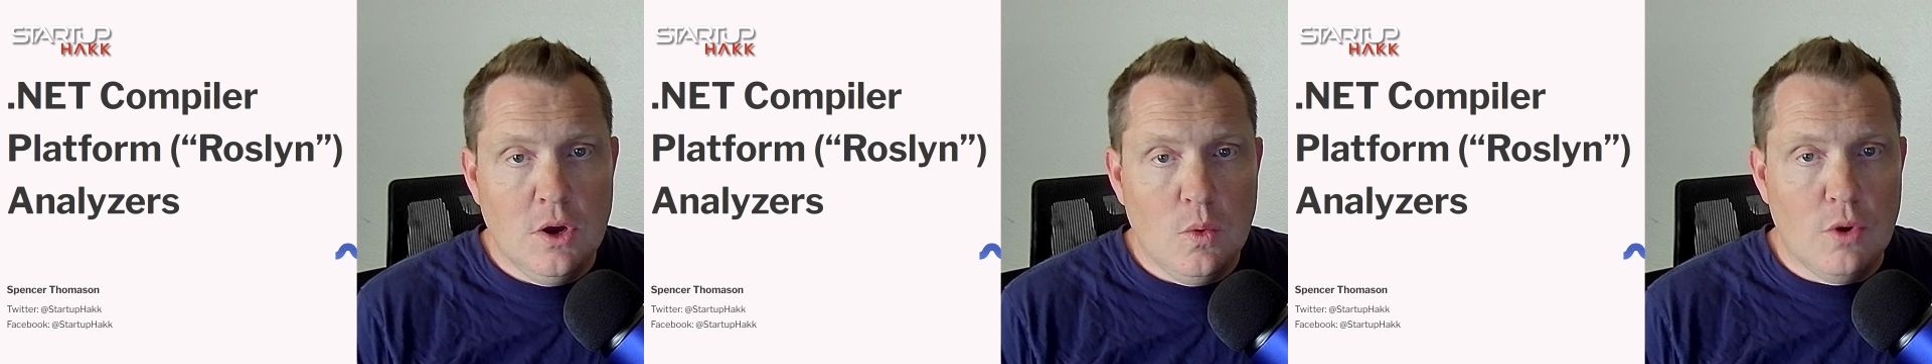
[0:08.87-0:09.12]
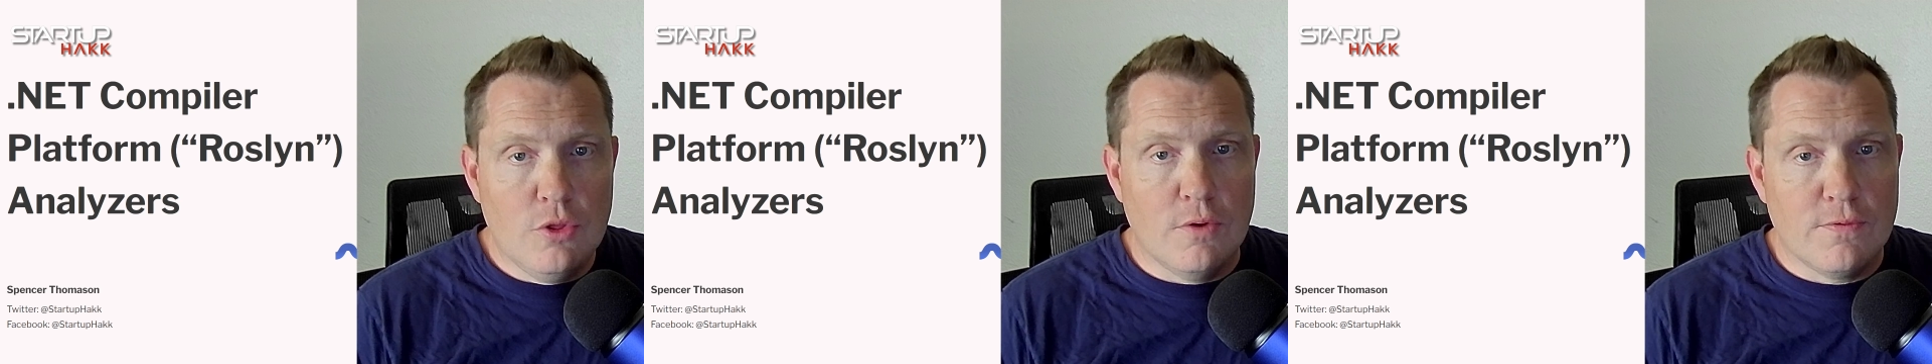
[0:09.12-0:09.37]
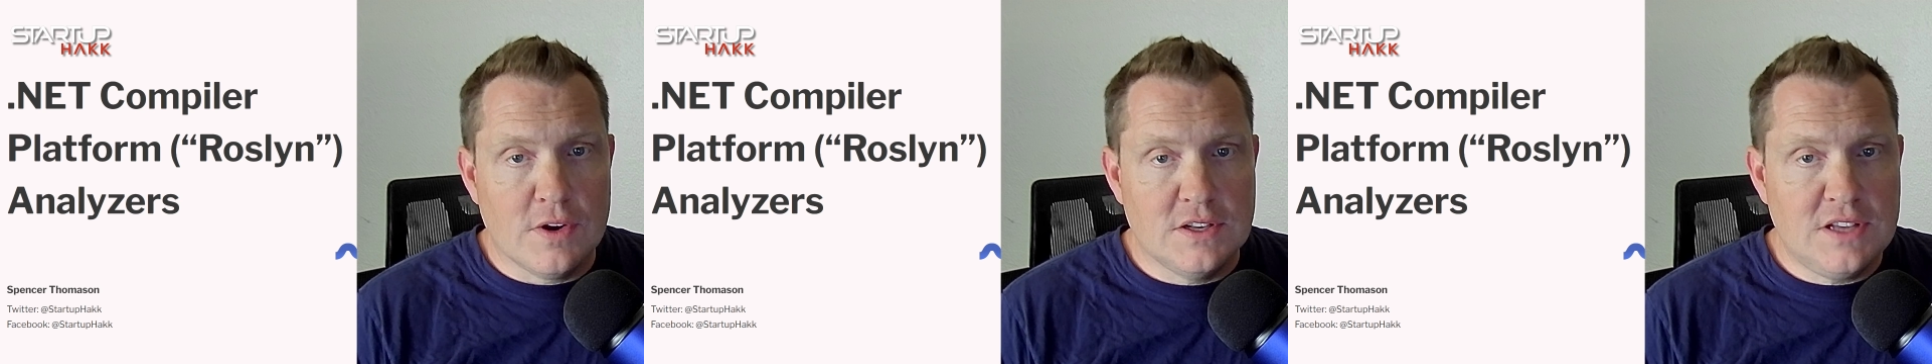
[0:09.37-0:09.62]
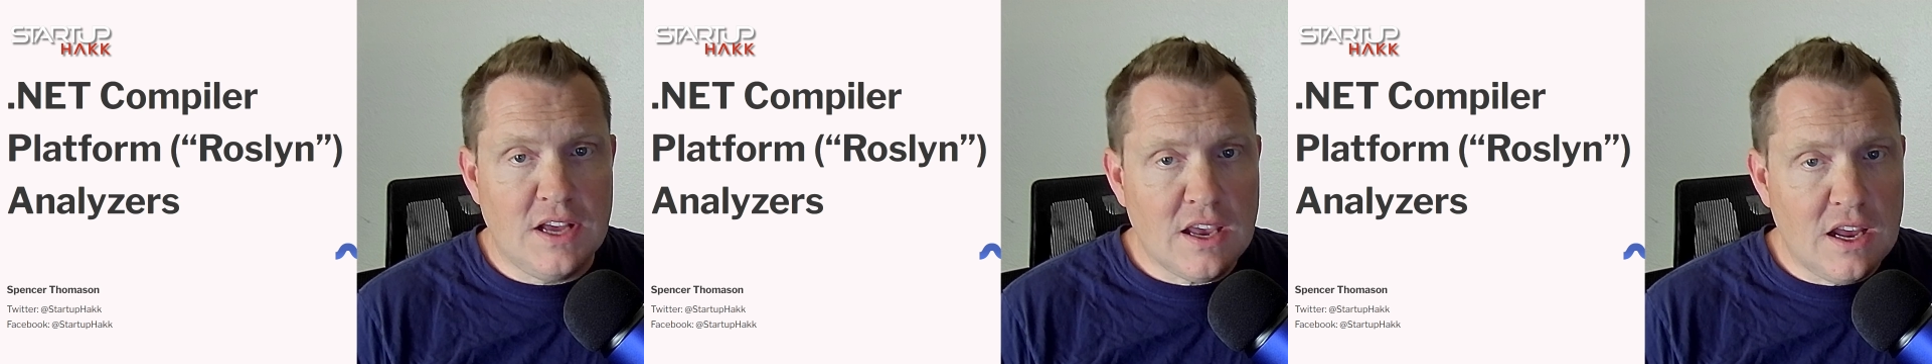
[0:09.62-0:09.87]
With over a
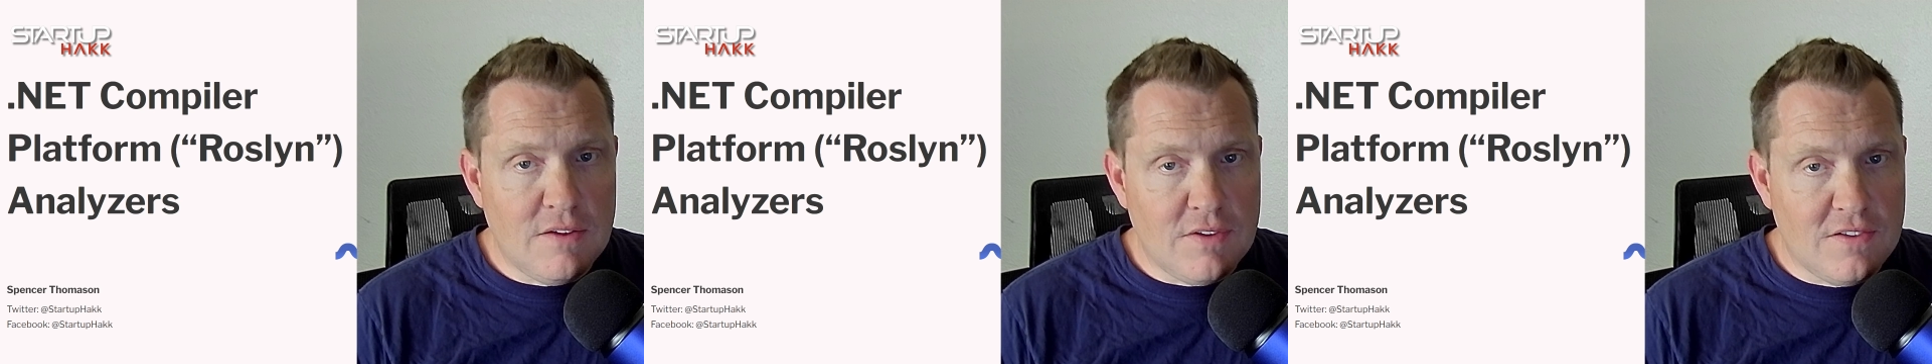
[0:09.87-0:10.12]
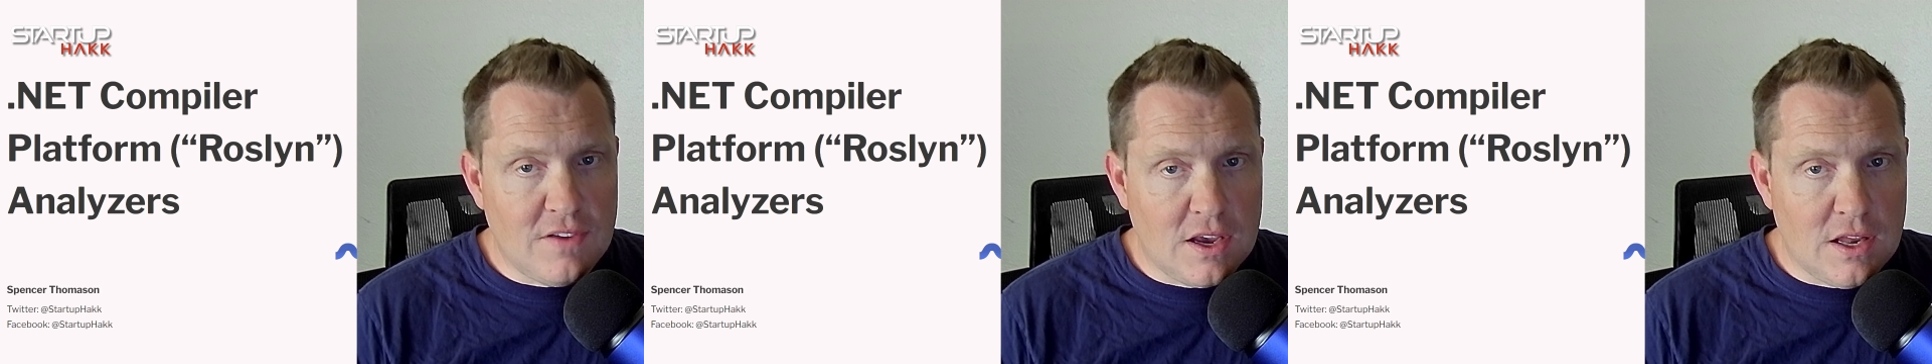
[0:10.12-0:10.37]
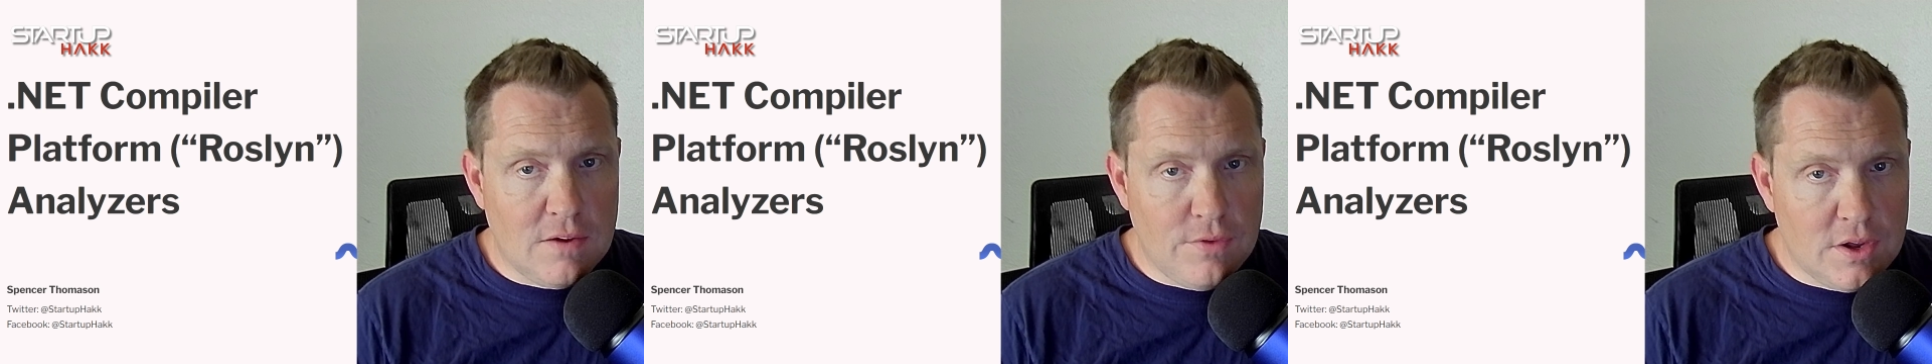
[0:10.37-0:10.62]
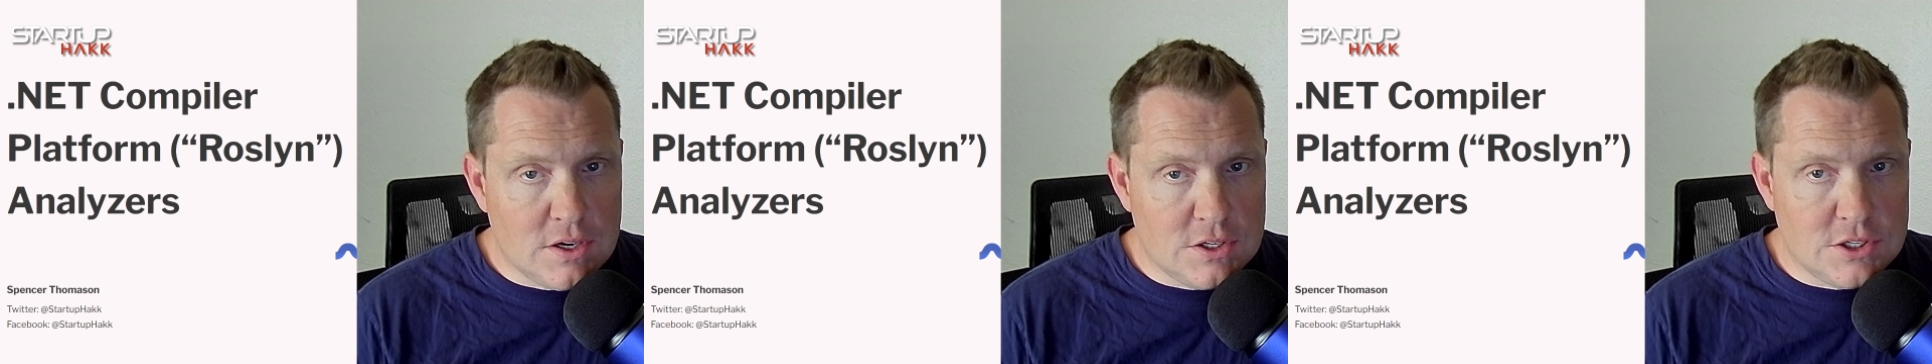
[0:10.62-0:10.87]
decade of executive
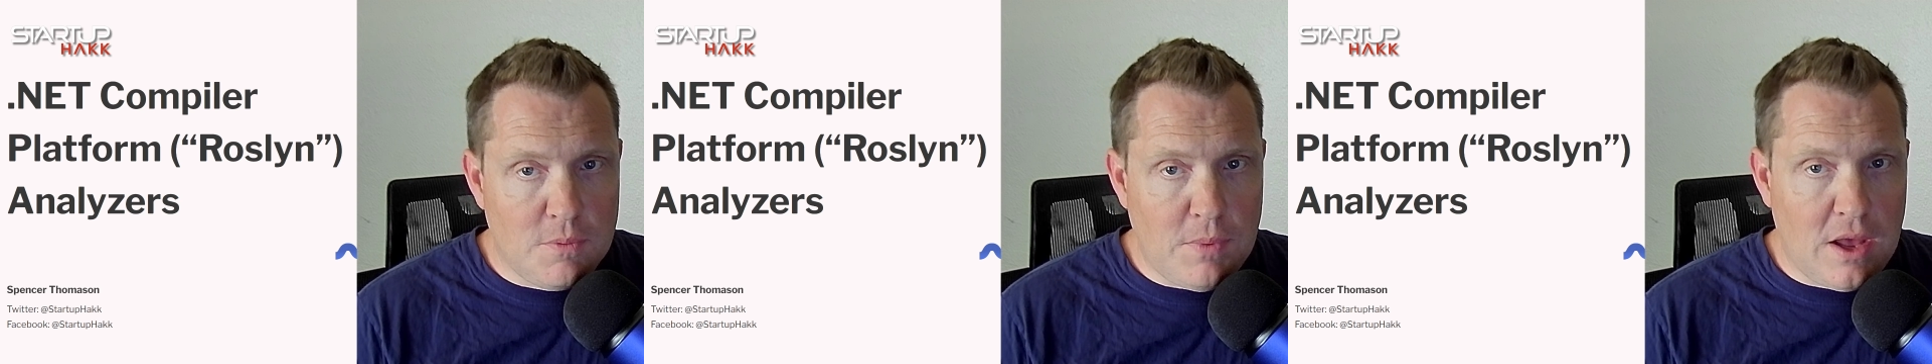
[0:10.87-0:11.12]
leadership